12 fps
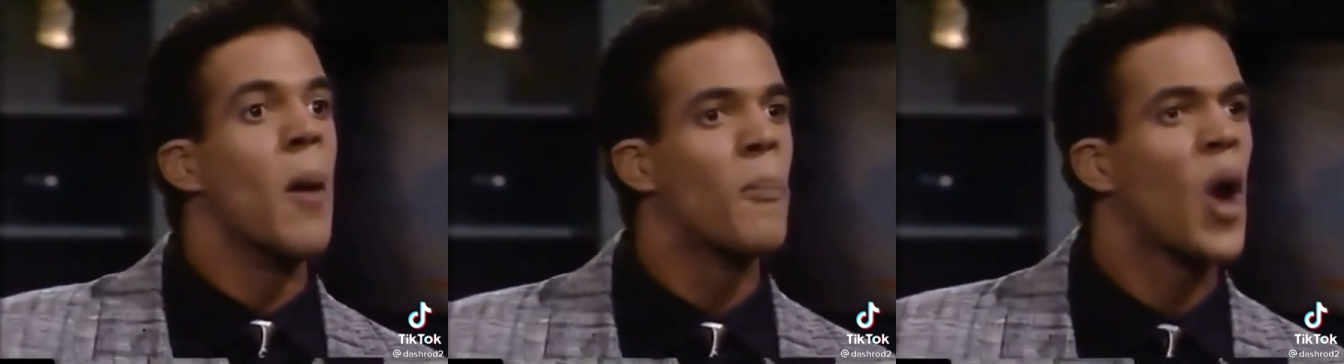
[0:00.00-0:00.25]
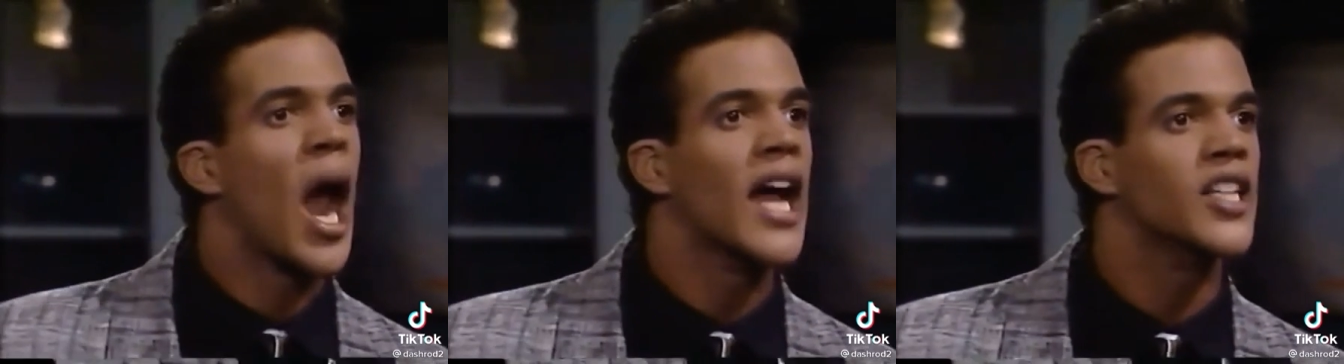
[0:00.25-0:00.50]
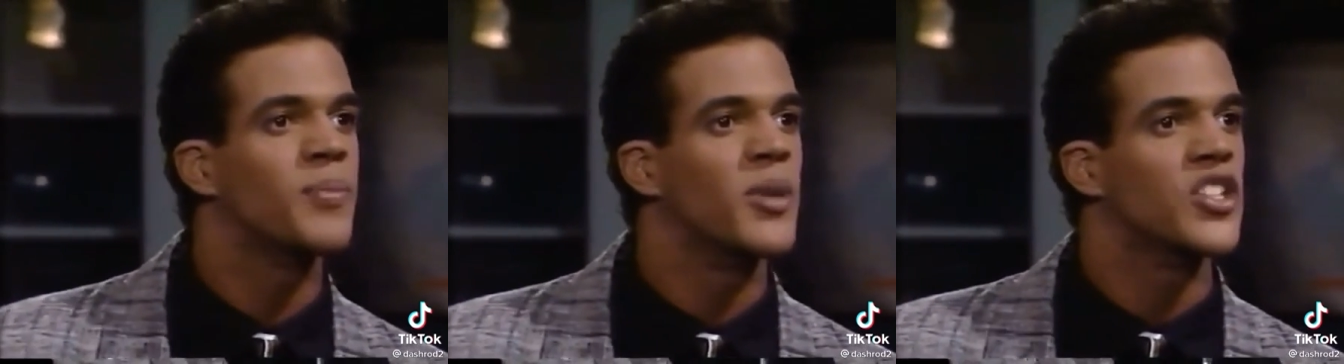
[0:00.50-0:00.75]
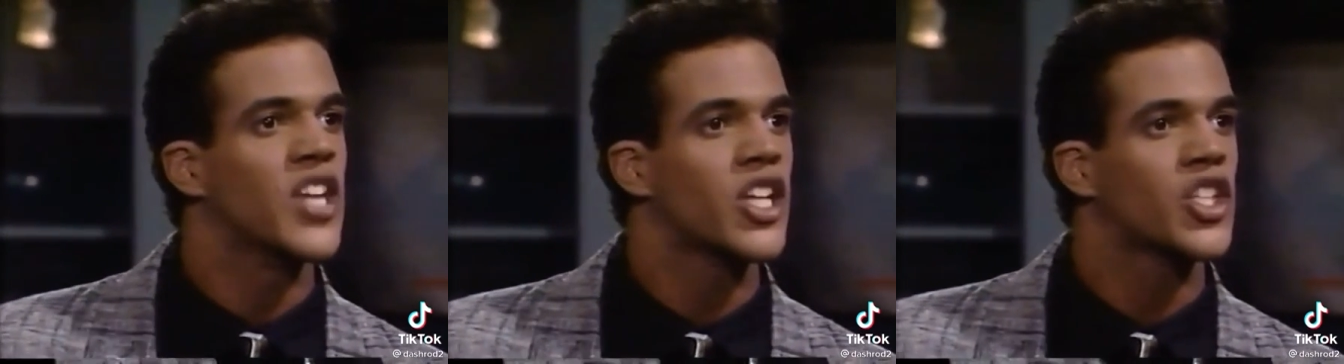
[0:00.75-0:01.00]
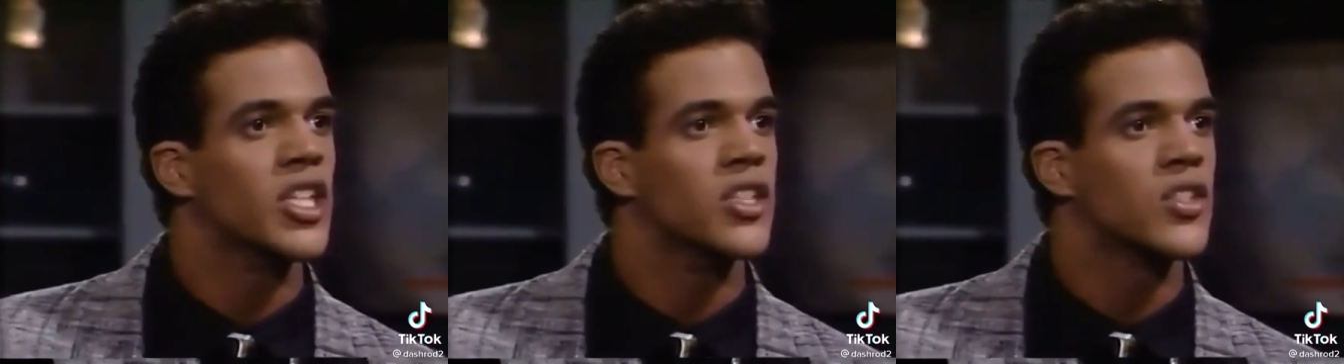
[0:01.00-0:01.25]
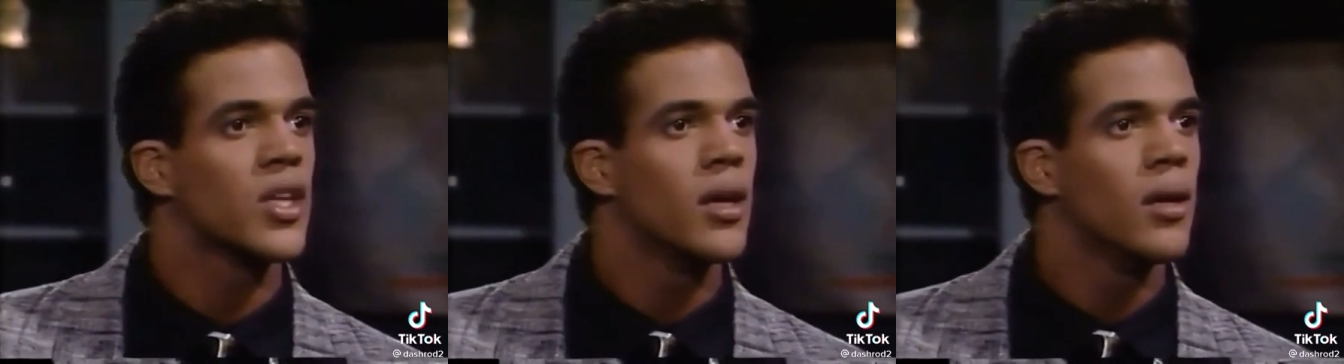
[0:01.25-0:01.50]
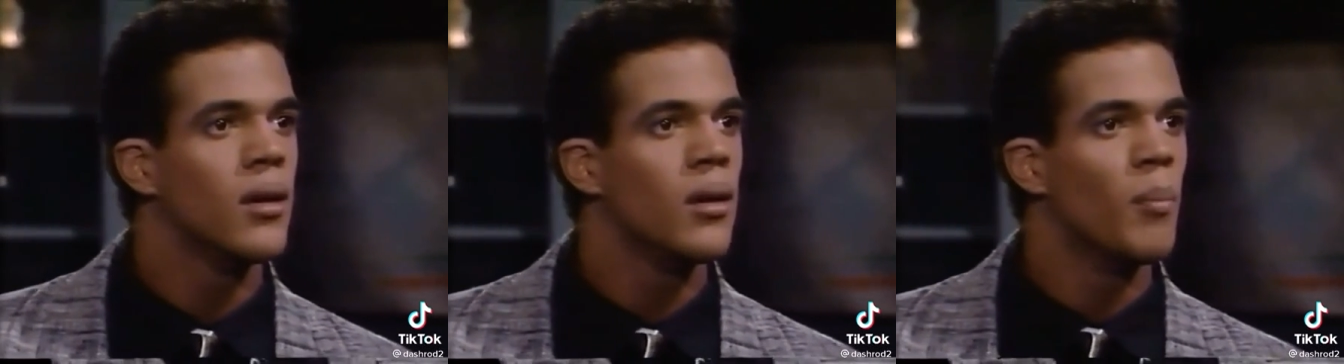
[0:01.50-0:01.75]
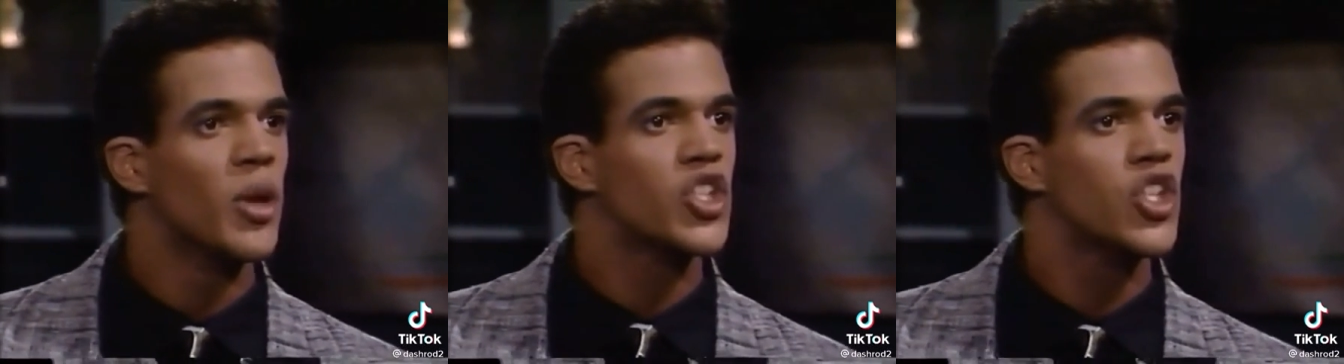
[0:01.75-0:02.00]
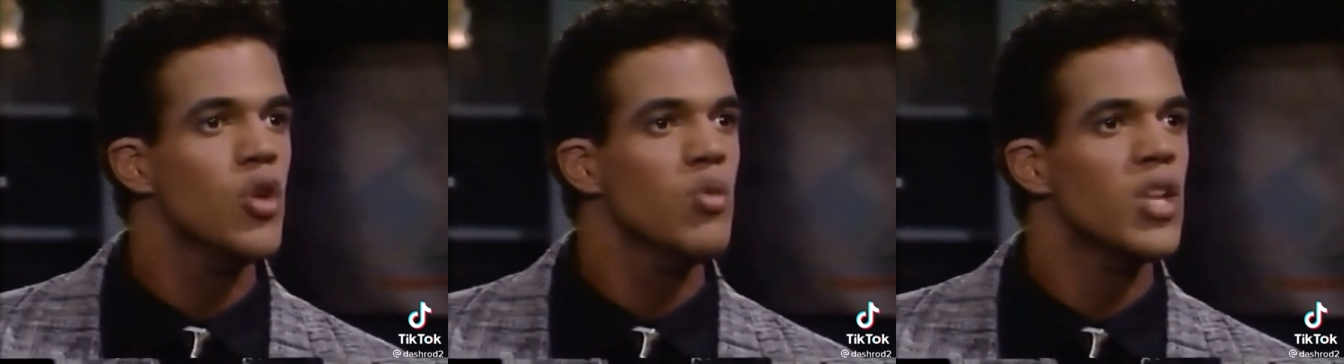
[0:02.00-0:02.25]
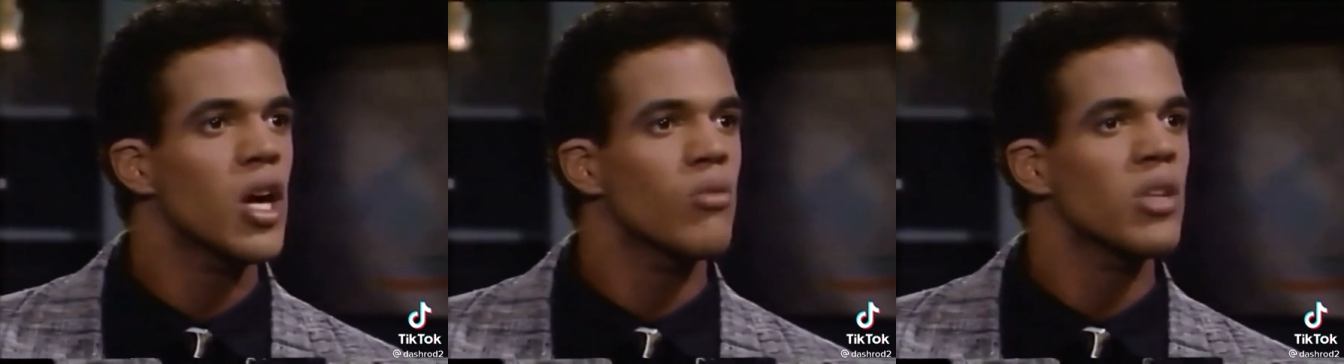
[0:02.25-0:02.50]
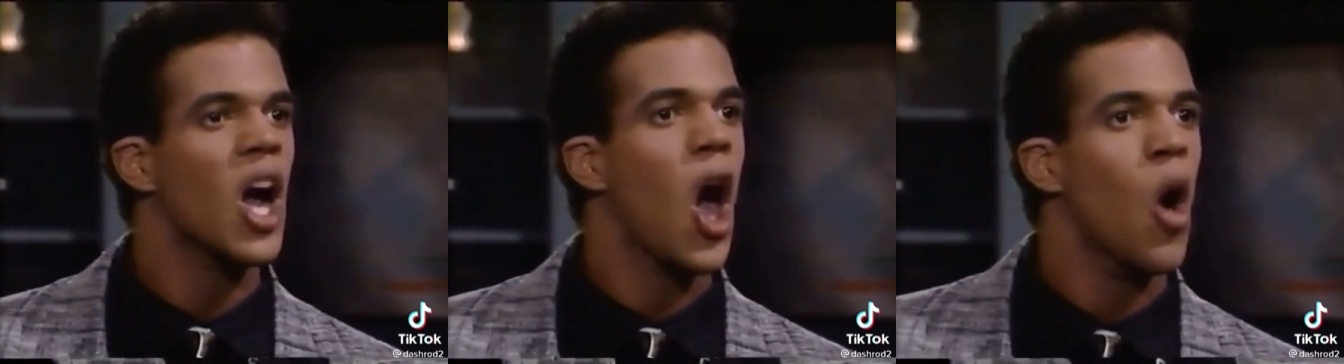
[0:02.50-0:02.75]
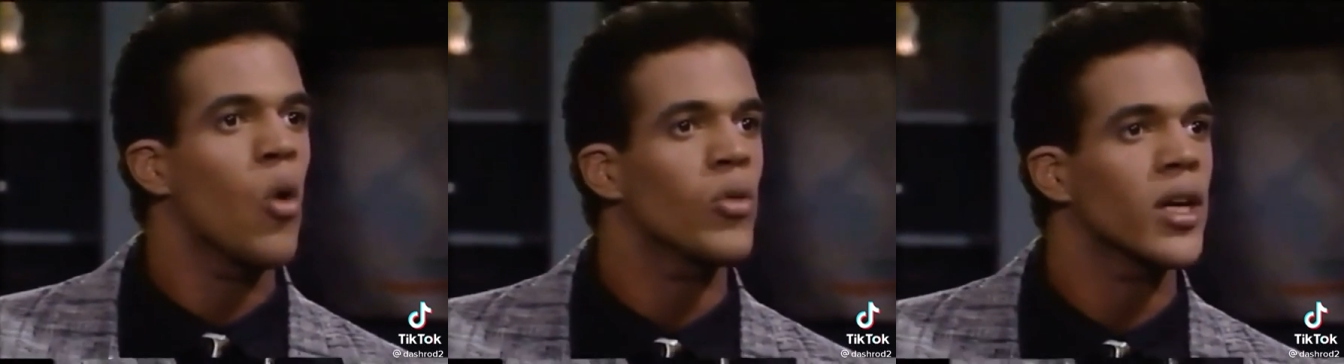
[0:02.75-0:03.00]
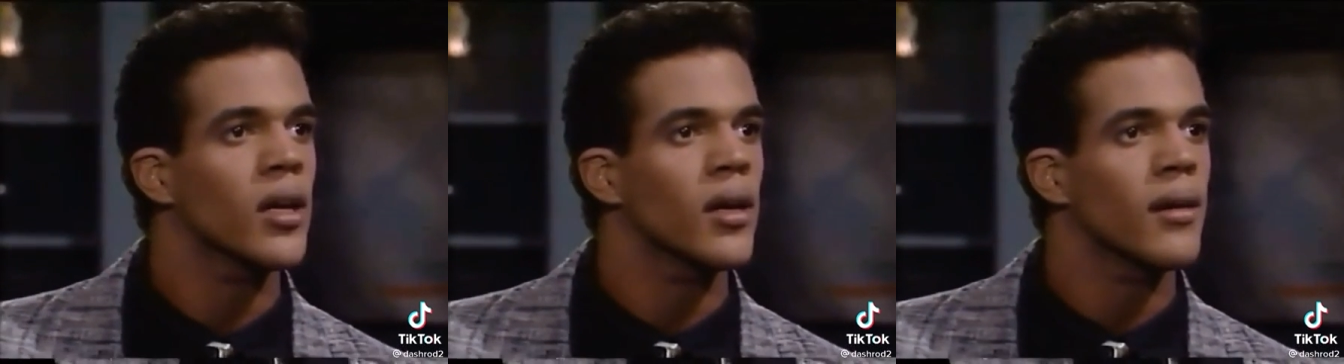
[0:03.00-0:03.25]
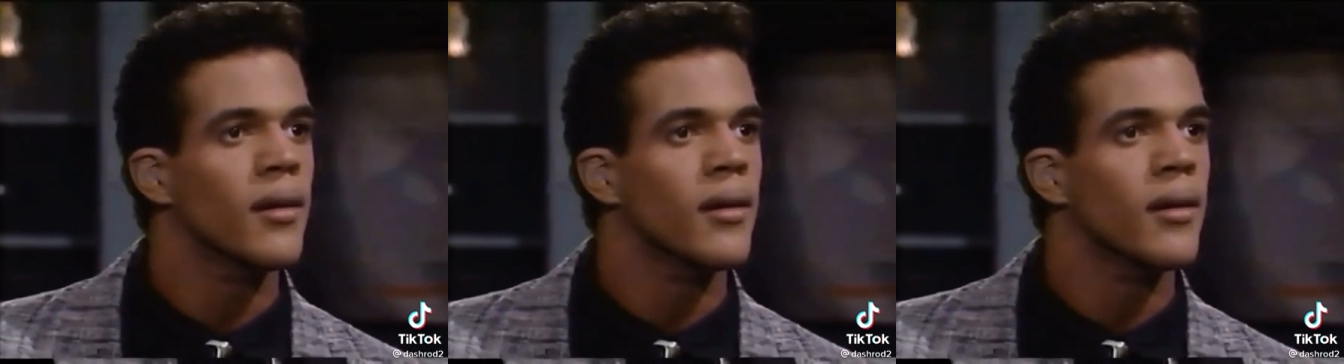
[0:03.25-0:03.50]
prized possessions. But you don't own her.